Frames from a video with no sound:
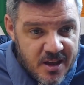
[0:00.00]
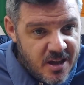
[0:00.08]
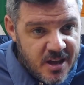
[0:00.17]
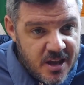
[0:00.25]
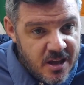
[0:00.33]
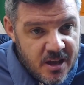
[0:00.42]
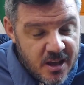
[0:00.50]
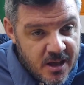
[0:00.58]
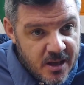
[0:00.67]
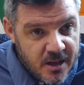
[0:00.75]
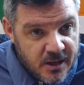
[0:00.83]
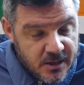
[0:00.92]
And
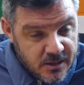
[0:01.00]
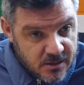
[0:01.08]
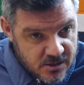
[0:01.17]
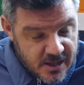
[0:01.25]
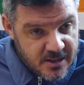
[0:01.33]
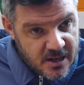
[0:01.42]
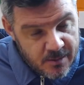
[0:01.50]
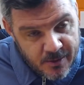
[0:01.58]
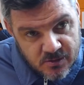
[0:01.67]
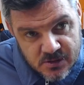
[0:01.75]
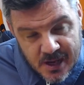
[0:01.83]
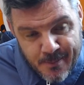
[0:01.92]
I stayed there at
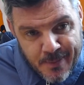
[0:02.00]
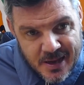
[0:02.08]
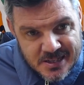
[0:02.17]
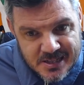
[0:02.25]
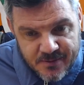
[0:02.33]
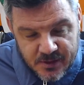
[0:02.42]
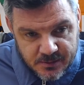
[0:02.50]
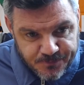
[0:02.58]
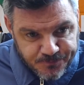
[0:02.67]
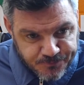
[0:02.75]
about 7:10,